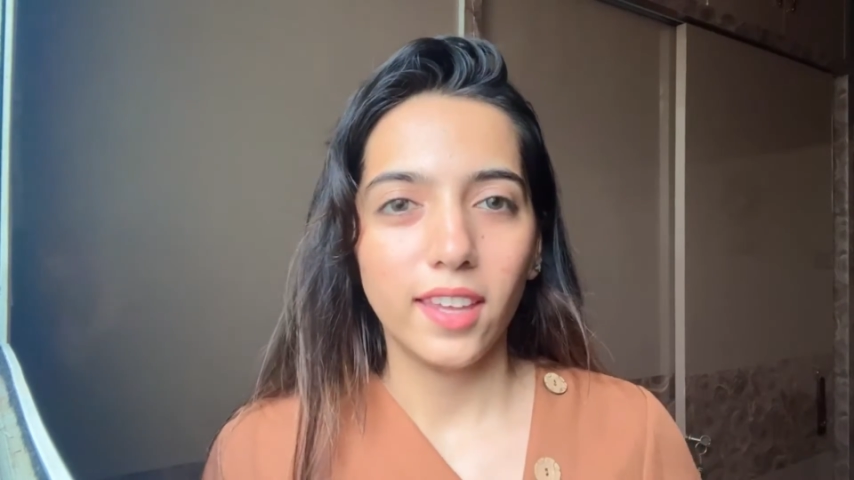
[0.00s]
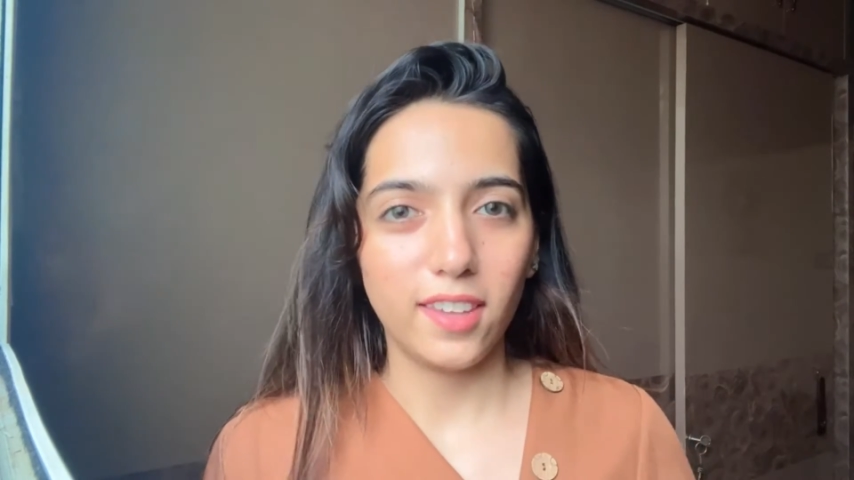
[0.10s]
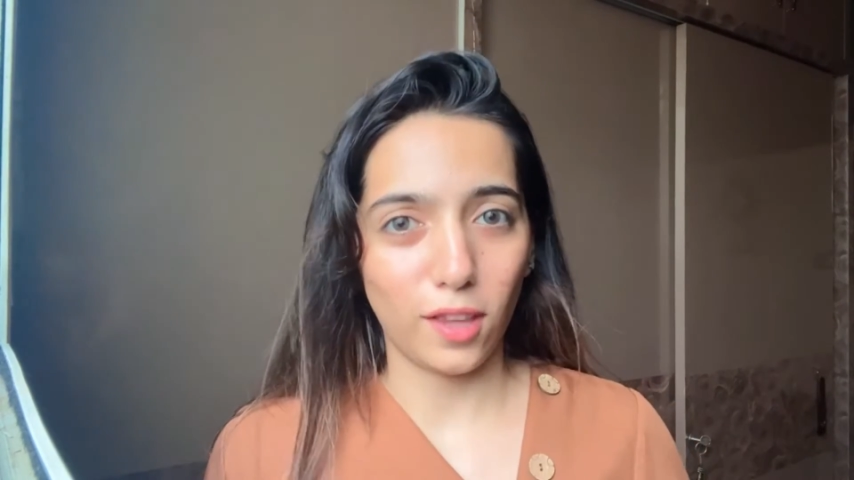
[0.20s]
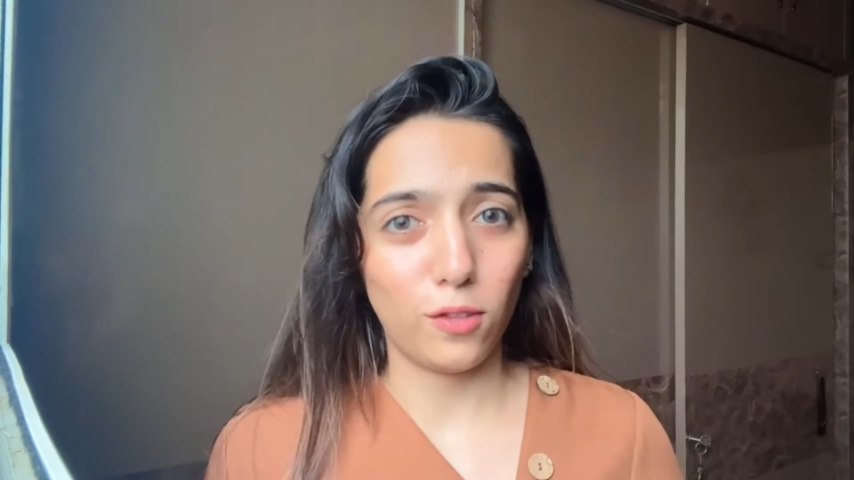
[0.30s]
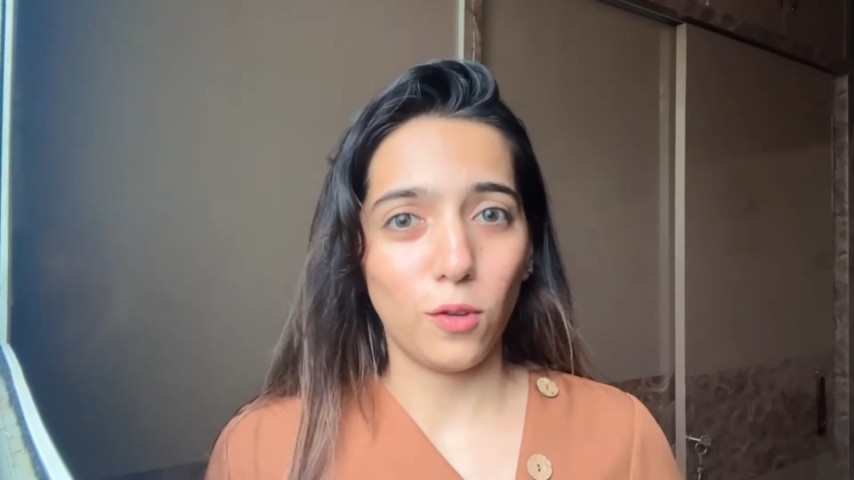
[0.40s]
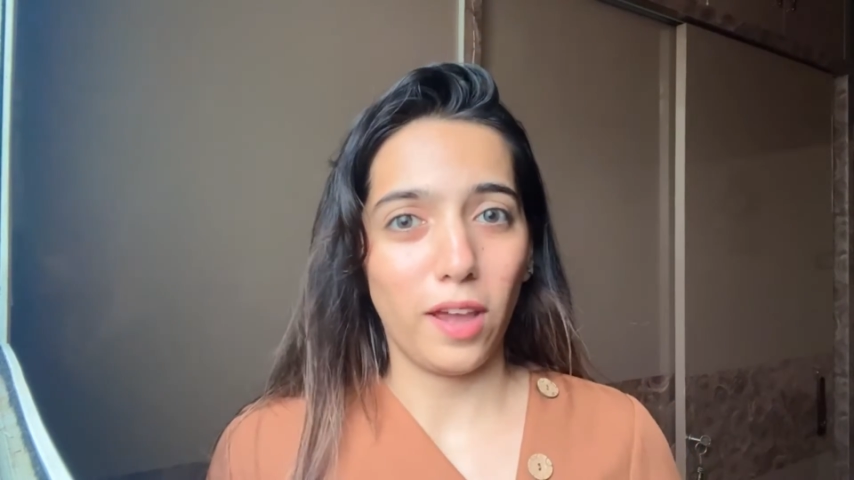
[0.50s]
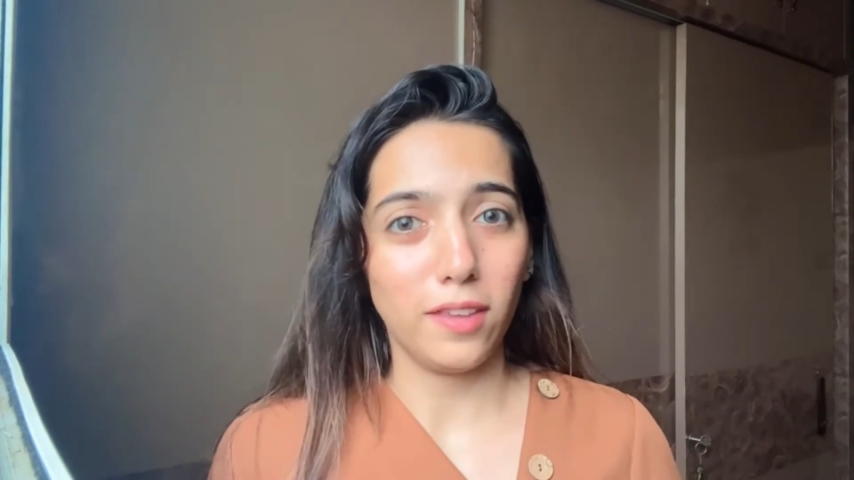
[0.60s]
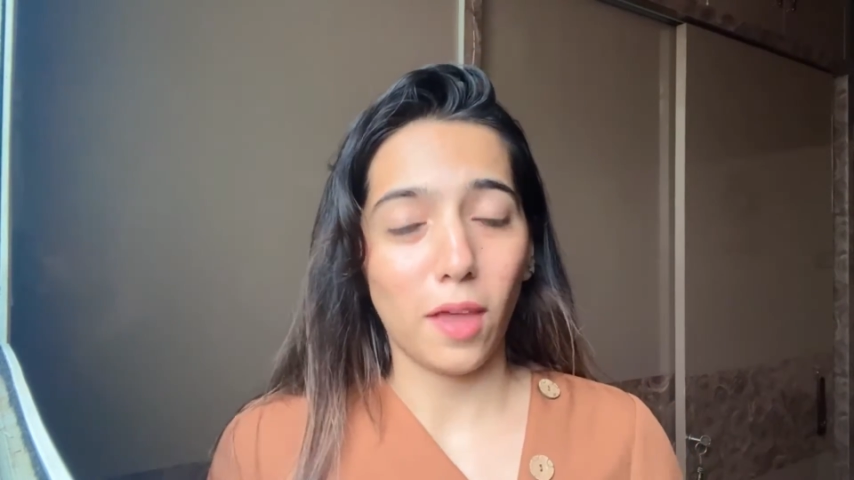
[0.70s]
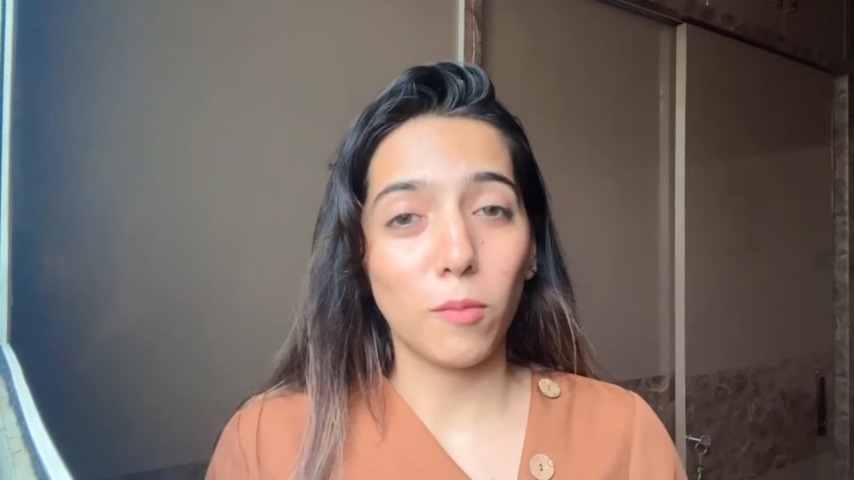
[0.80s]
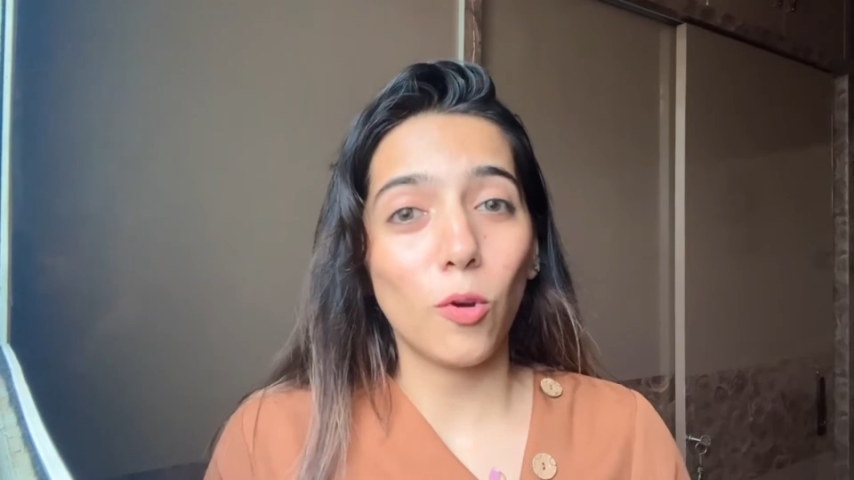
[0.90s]
Yes, you
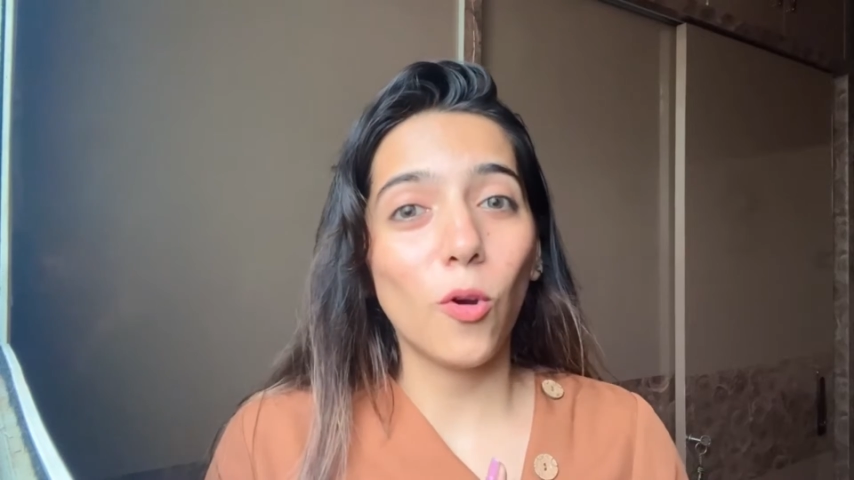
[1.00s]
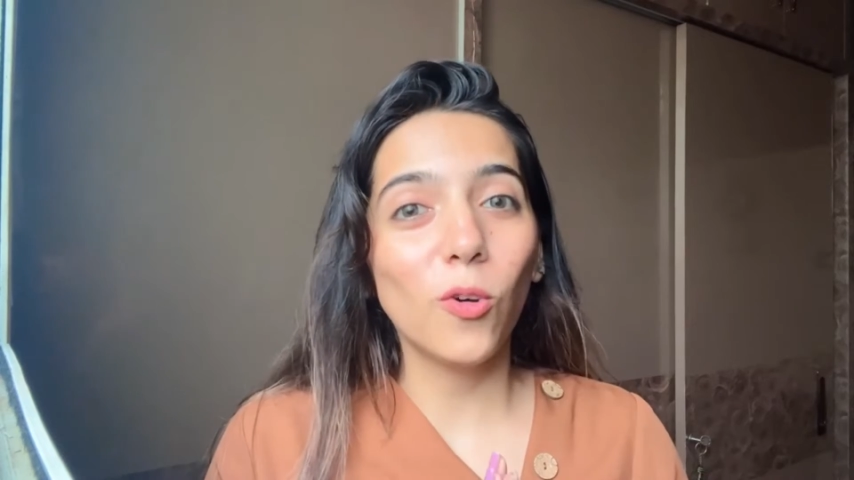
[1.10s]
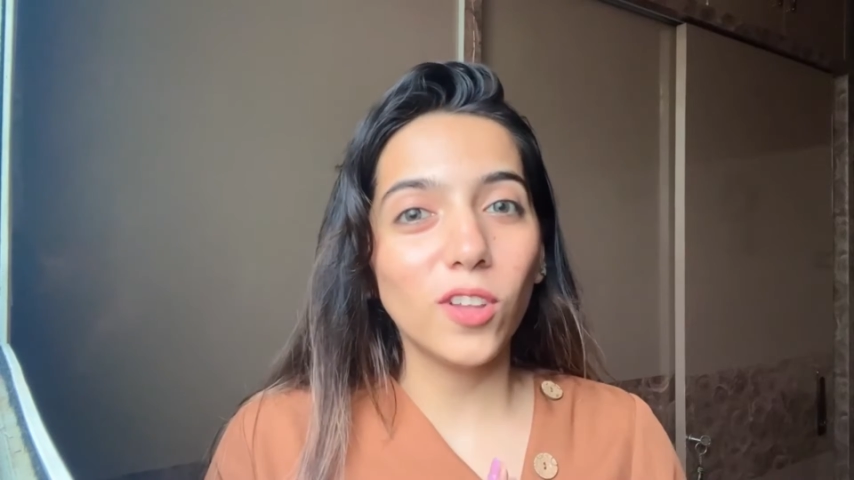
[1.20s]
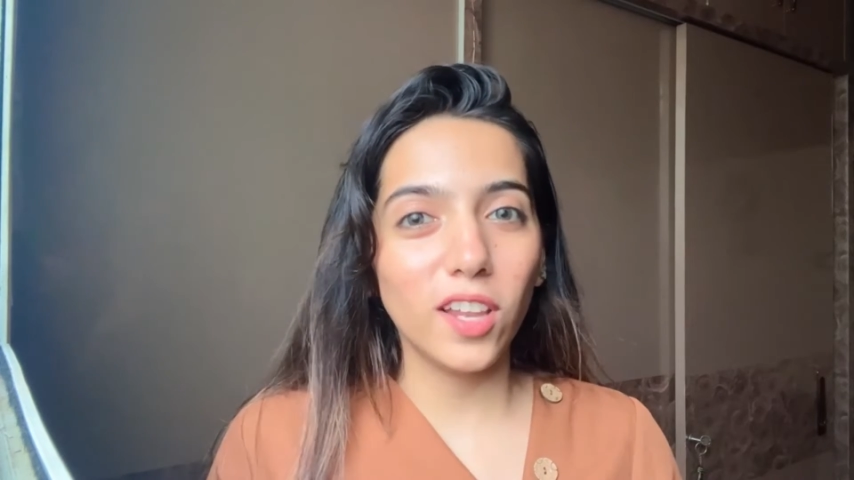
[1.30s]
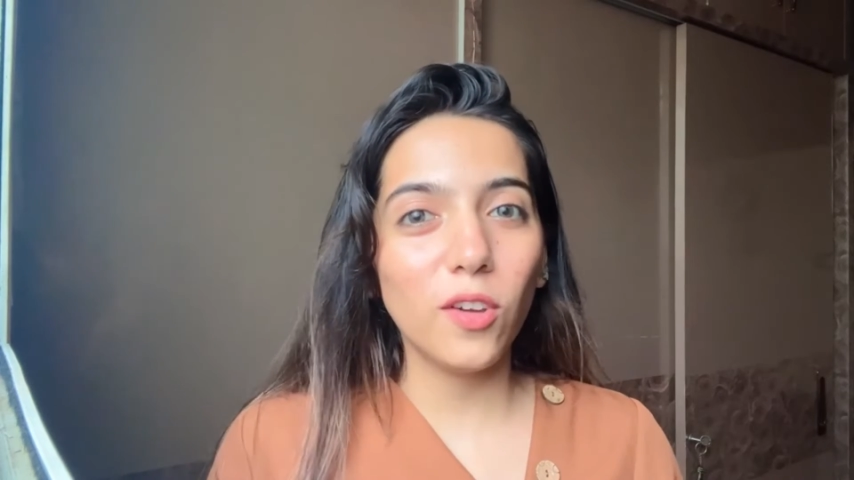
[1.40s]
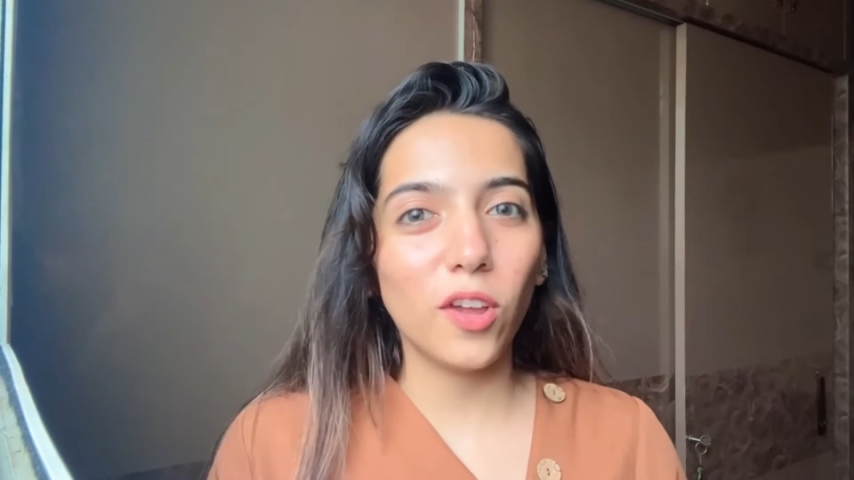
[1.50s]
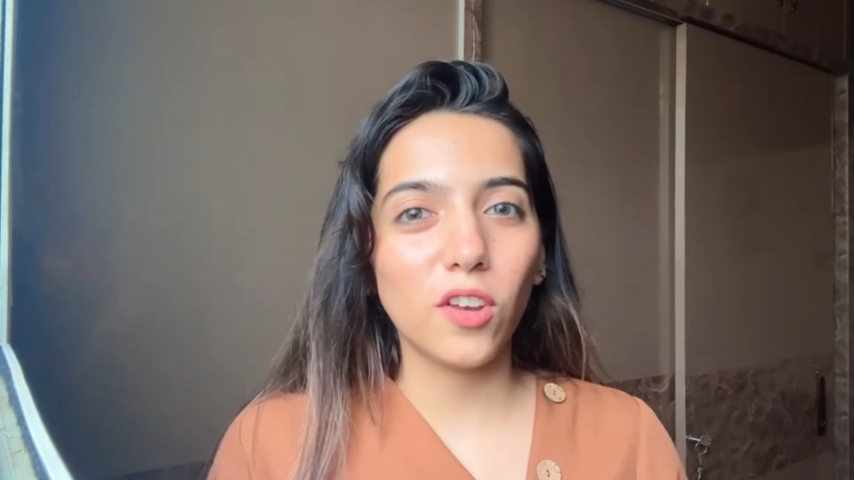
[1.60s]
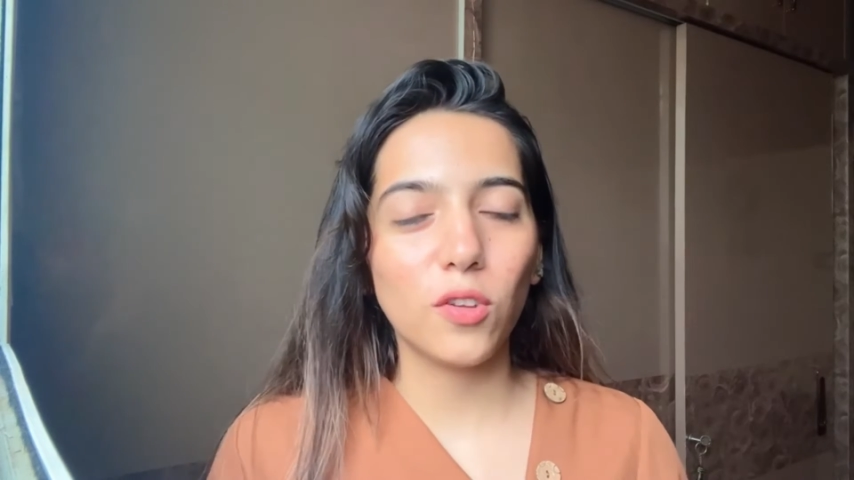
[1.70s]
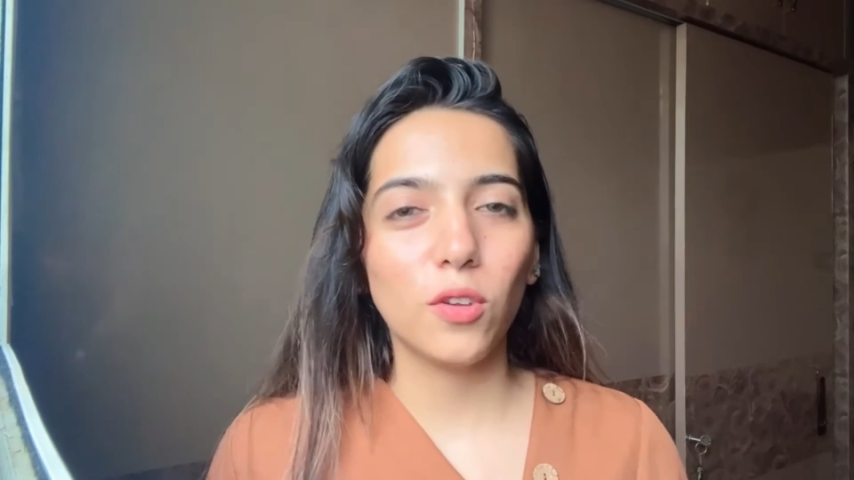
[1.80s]
guys, I'm only going to